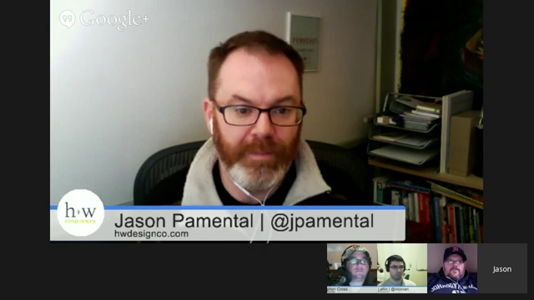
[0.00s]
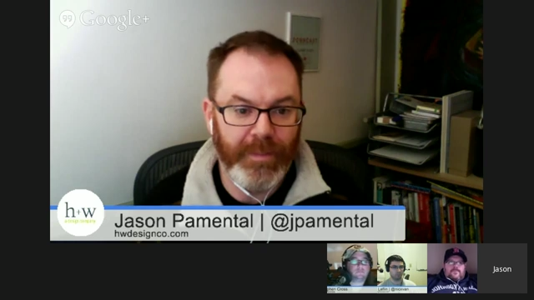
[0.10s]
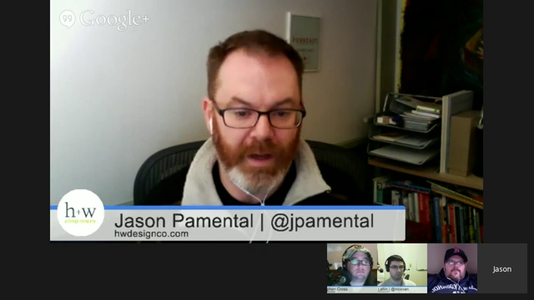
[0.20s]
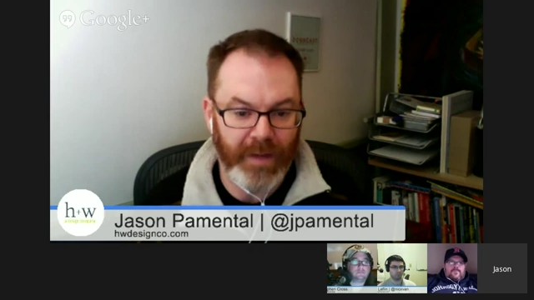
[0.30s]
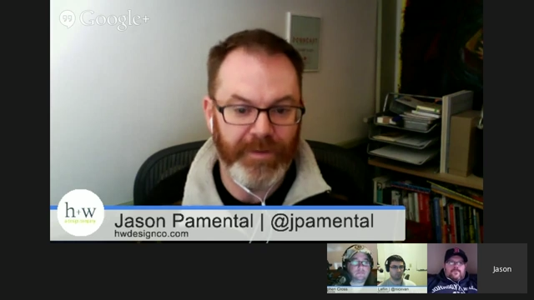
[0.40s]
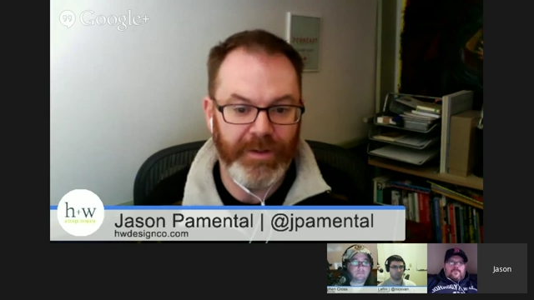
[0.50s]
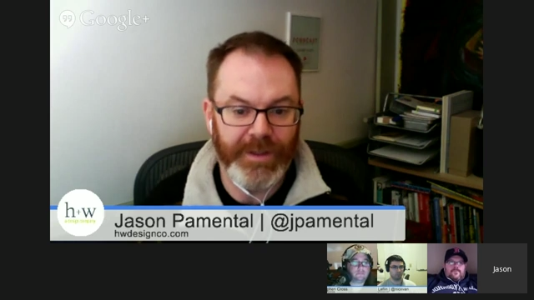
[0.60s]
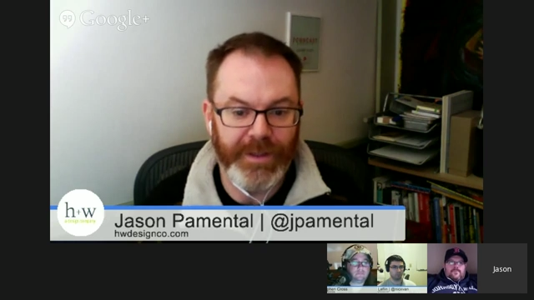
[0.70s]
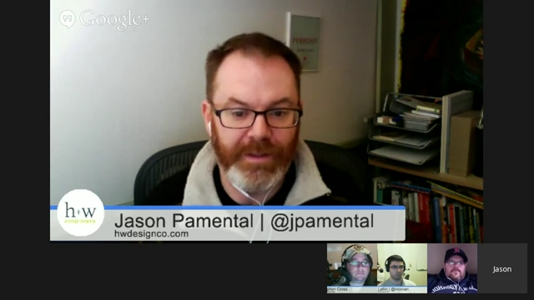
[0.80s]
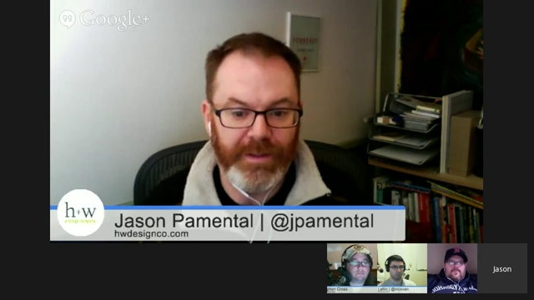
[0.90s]

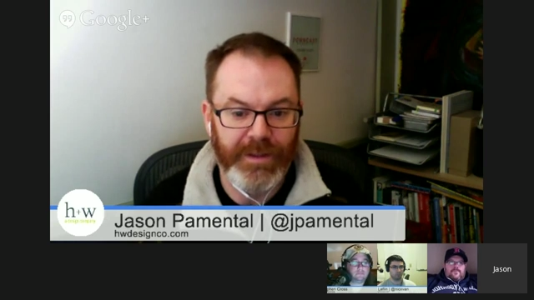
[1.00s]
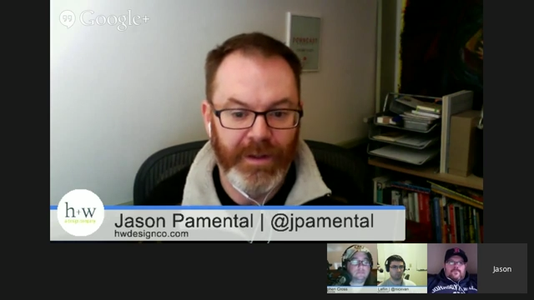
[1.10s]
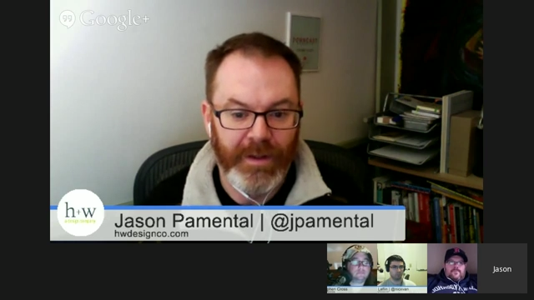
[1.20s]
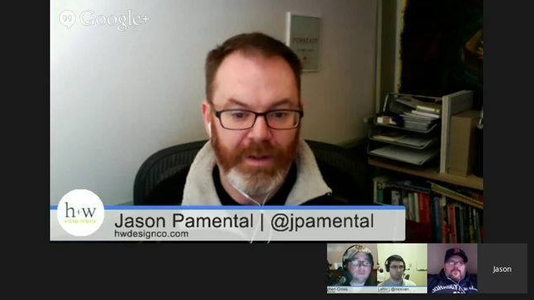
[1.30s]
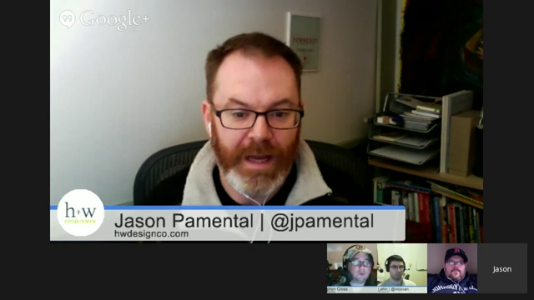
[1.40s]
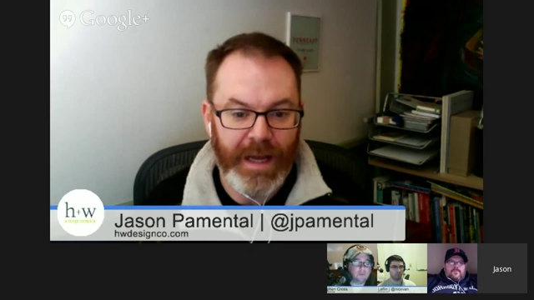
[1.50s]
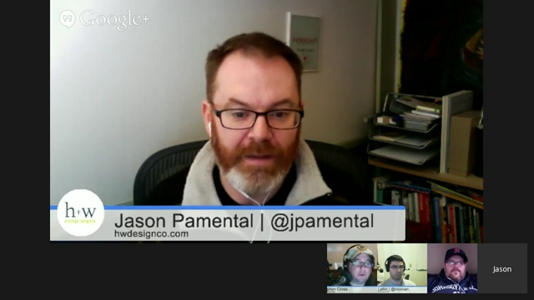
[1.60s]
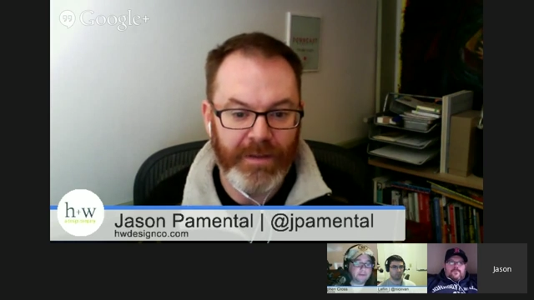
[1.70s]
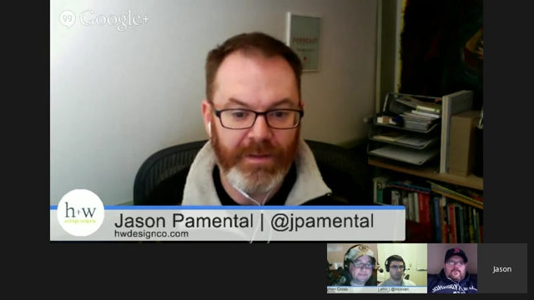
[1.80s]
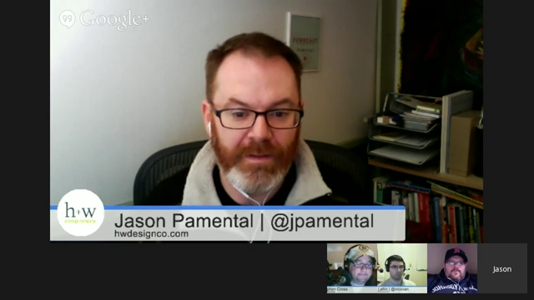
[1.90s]
conferences, and